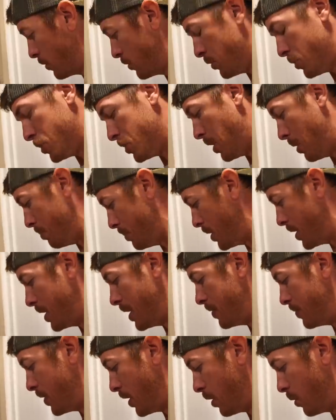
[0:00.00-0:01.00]
There's something
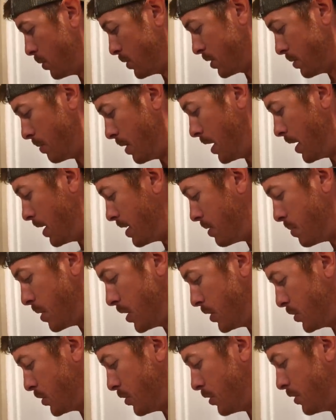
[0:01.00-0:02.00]
in there with some honey
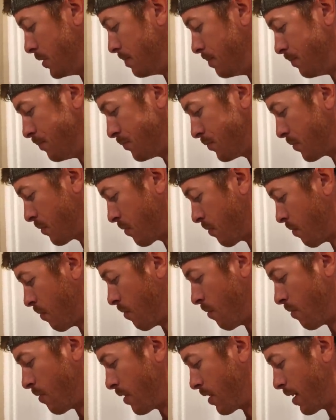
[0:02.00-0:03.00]
mustard.
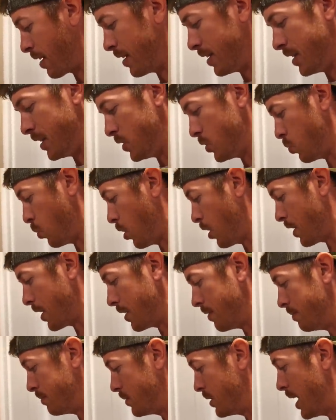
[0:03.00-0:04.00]
It's
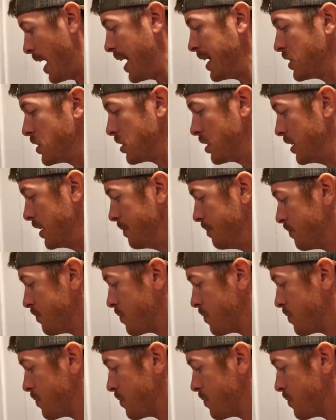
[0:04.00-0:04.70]
working nicely.